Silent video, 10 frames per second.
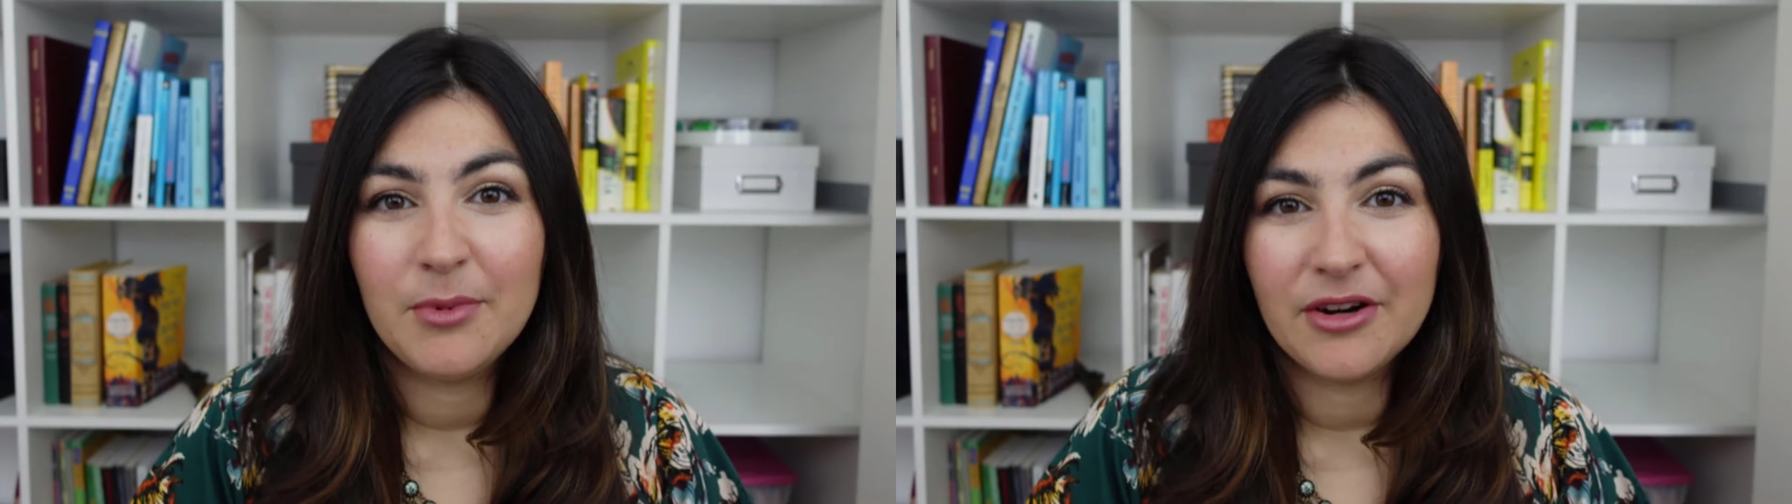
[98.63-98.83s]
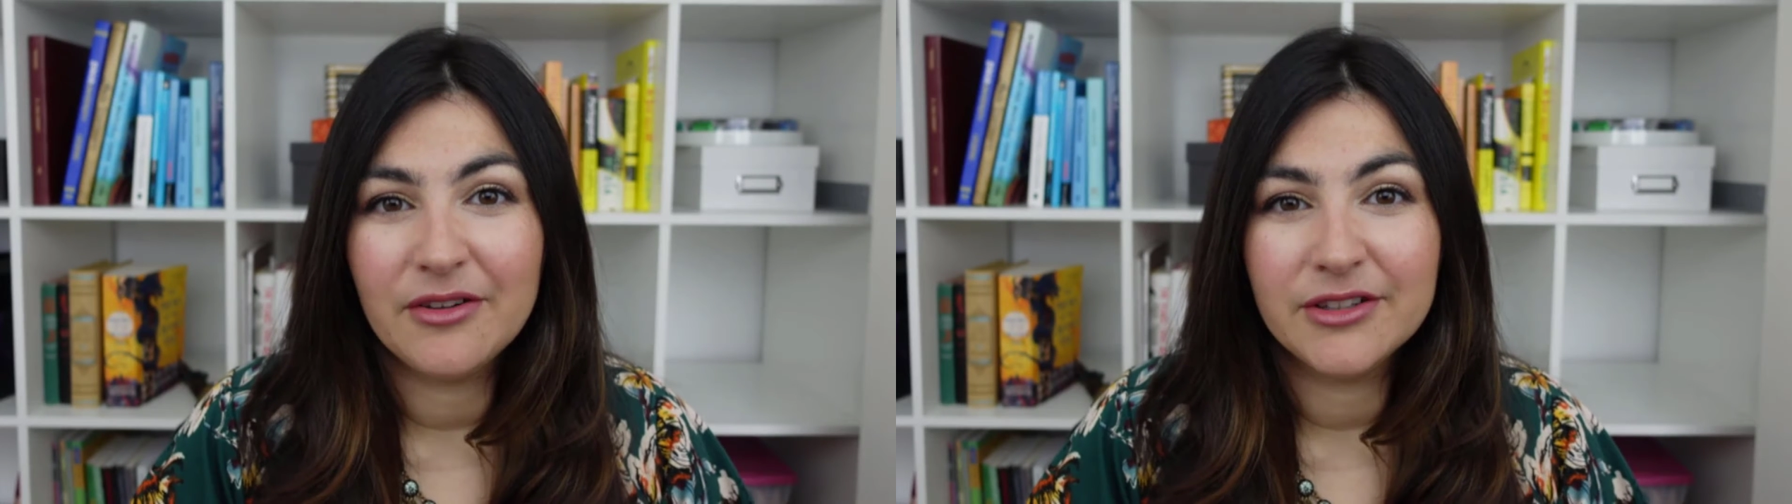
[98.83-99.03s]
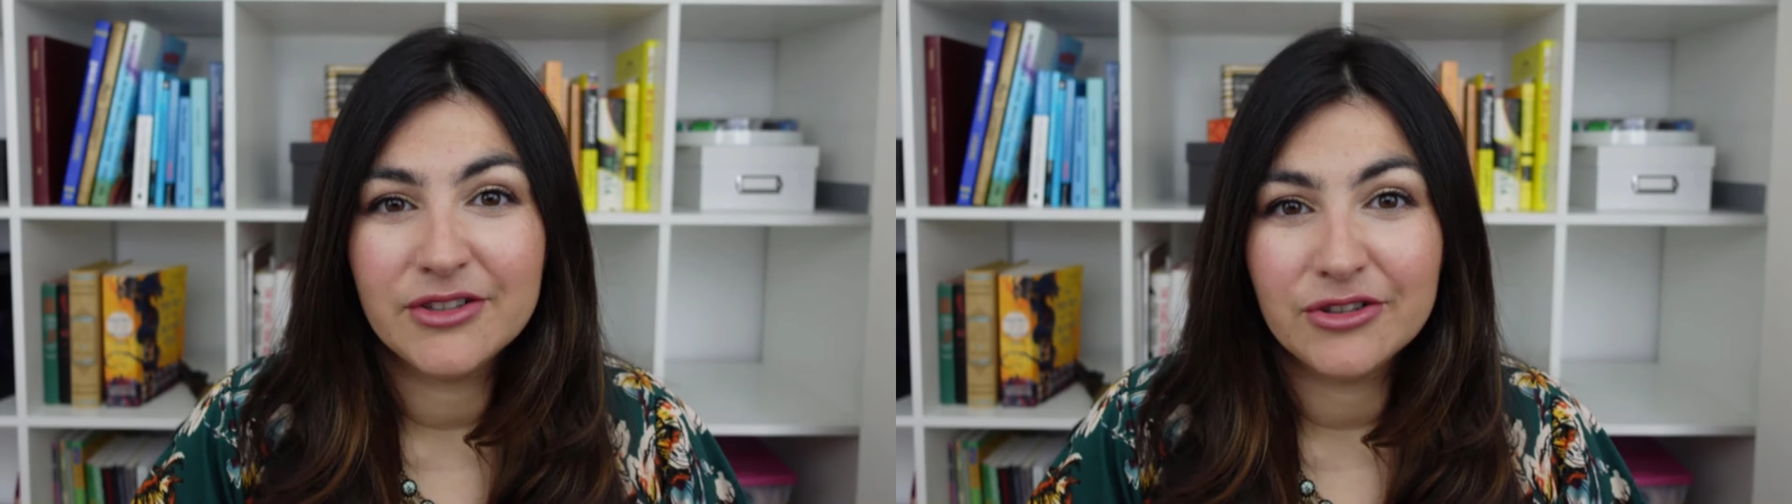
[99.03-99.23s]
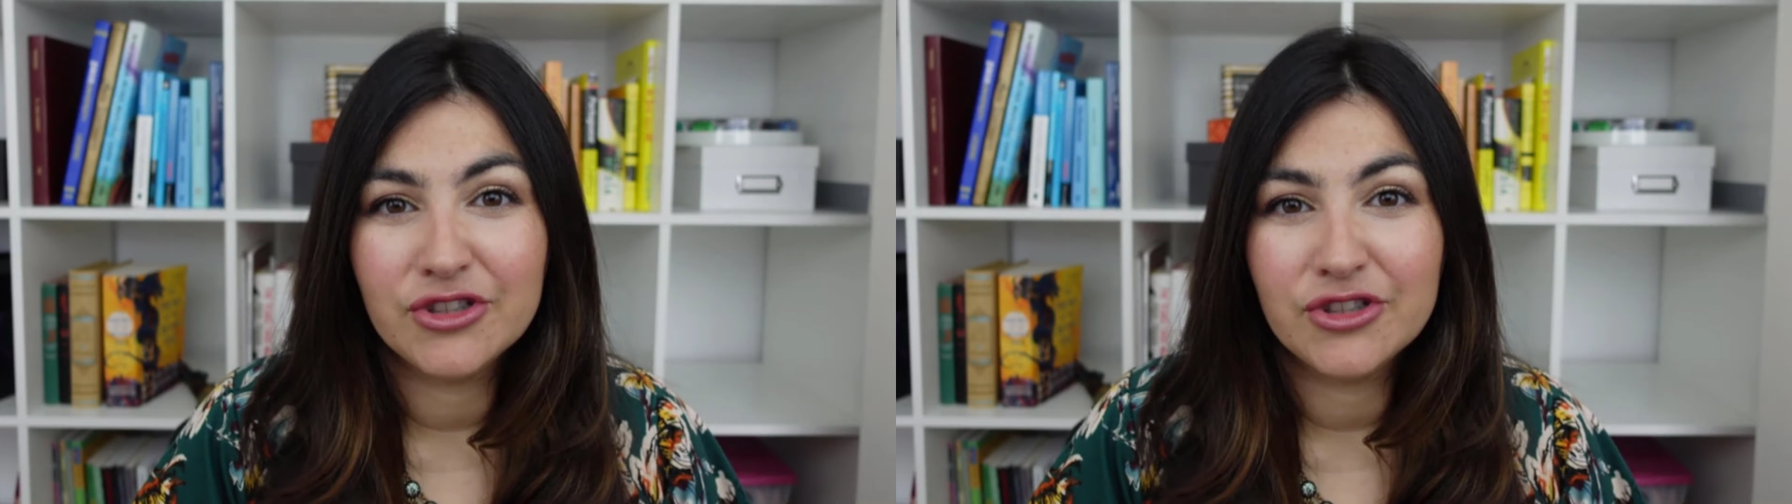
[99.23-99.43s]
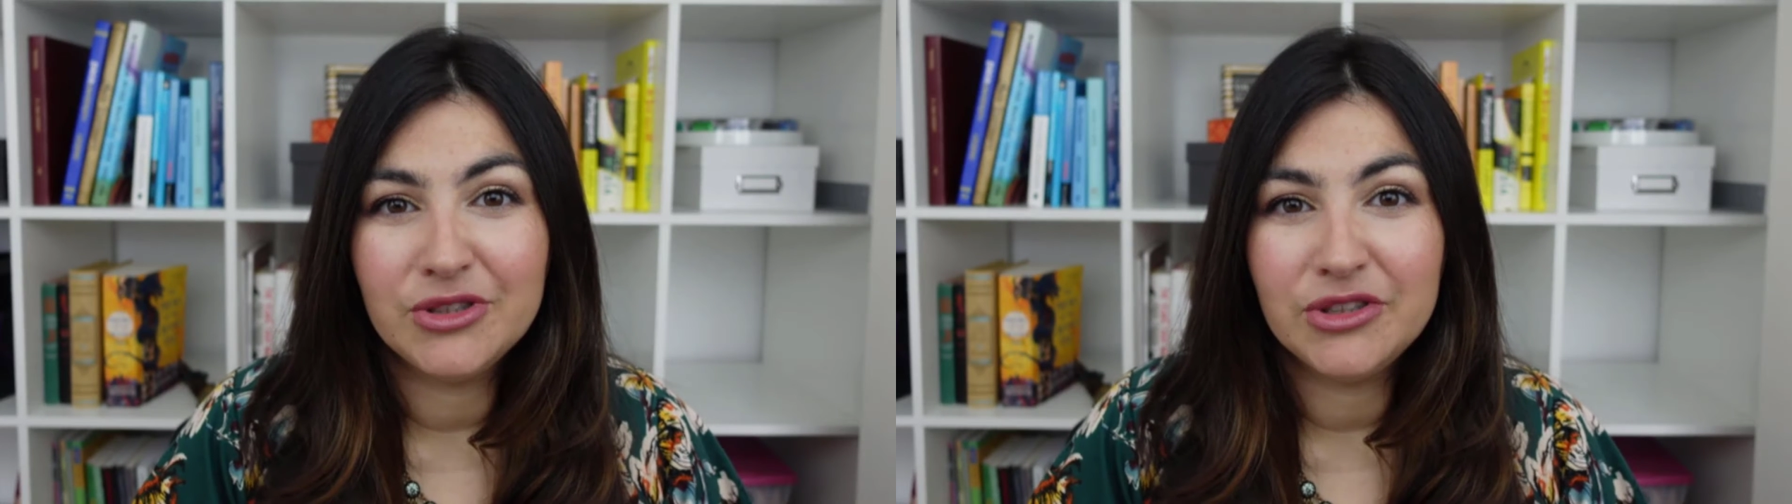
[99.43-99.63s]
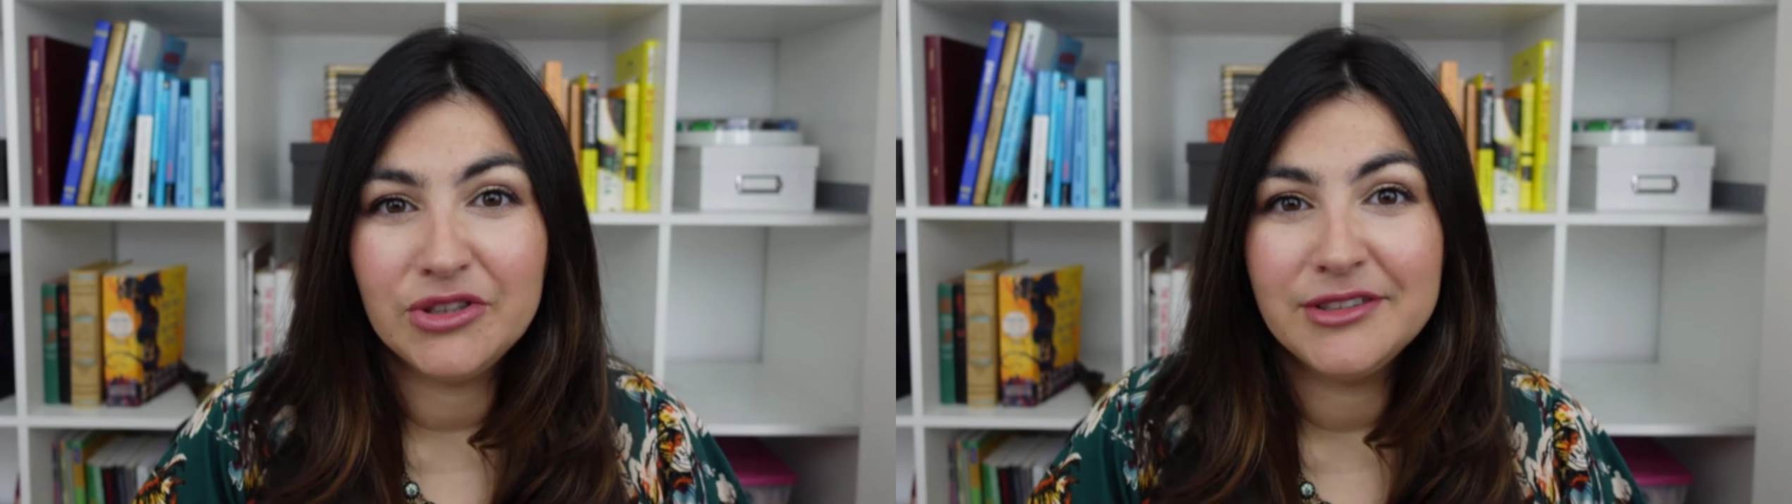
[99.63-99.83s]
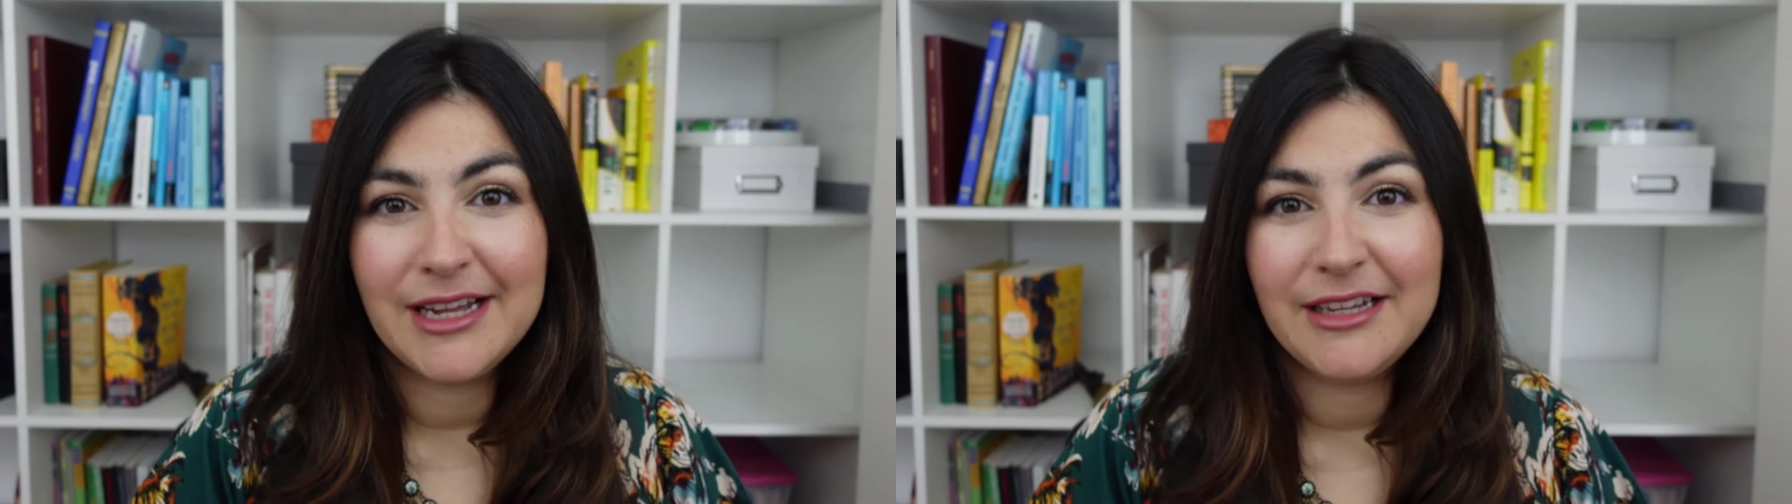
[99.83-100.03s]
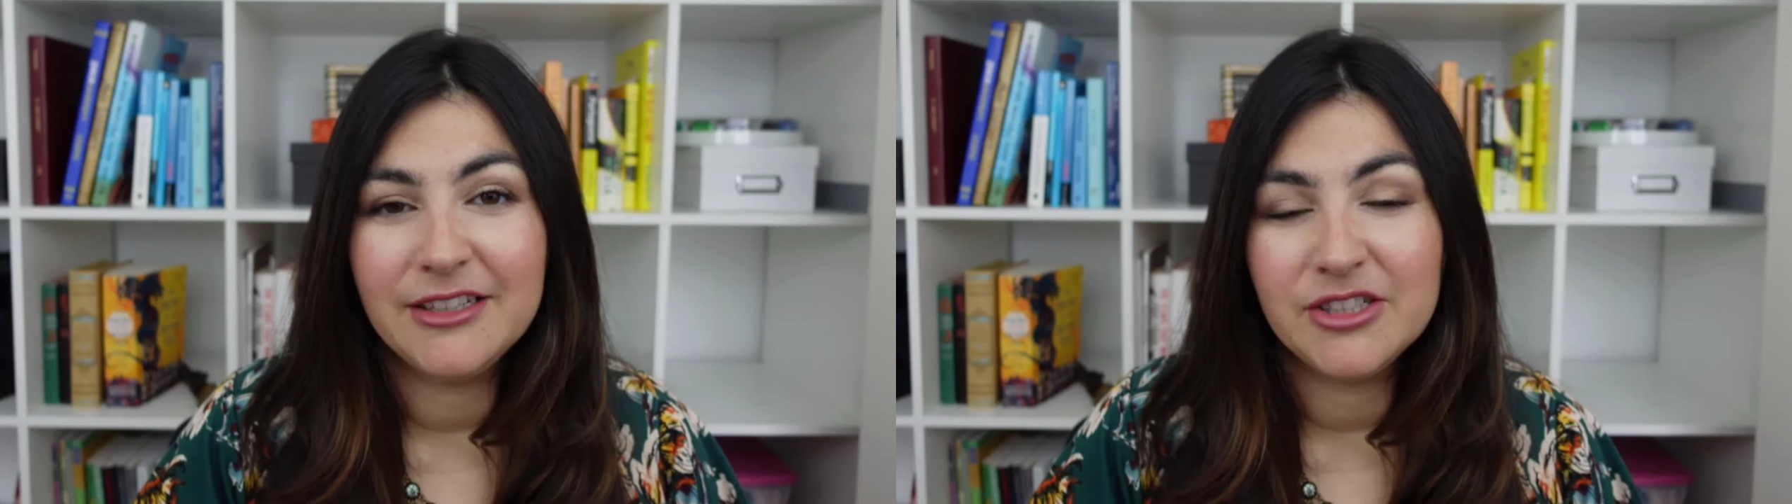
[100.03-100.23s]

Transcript: part of the searchable knowledge